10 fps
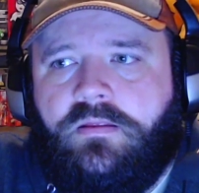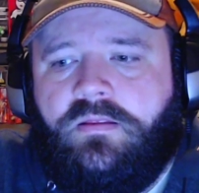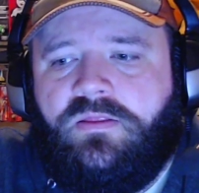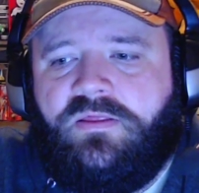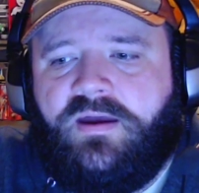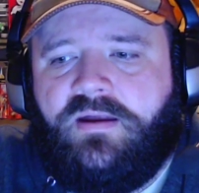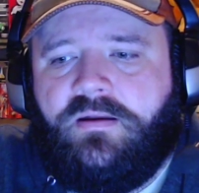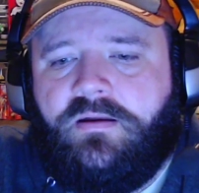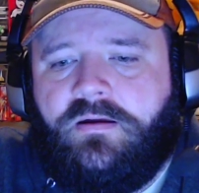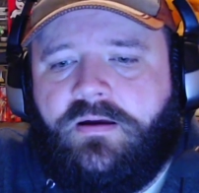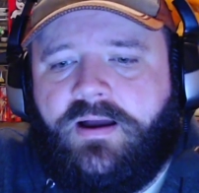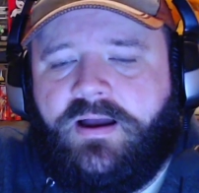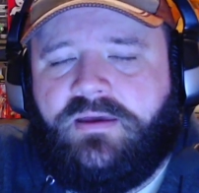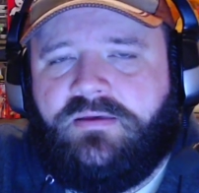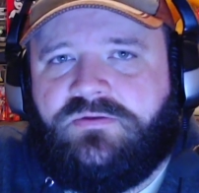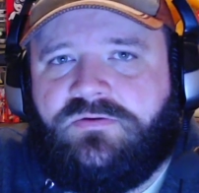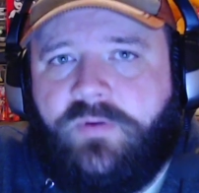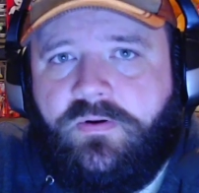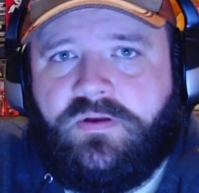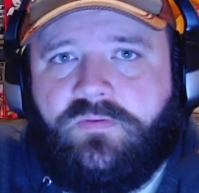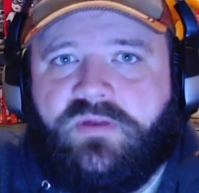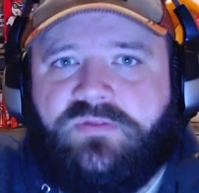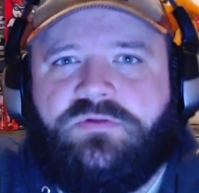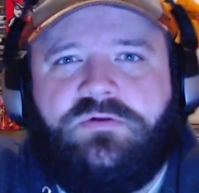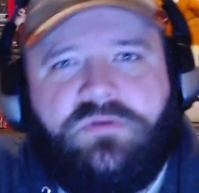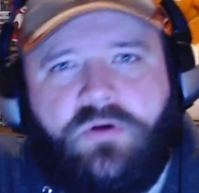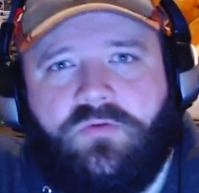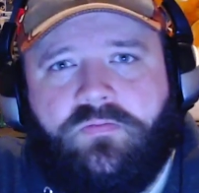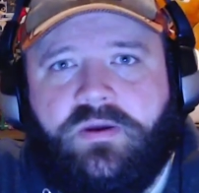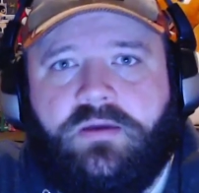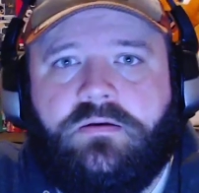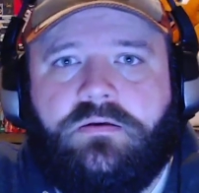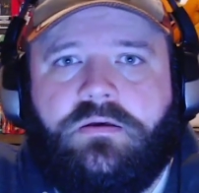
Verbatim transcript: that I had spoken with. She told me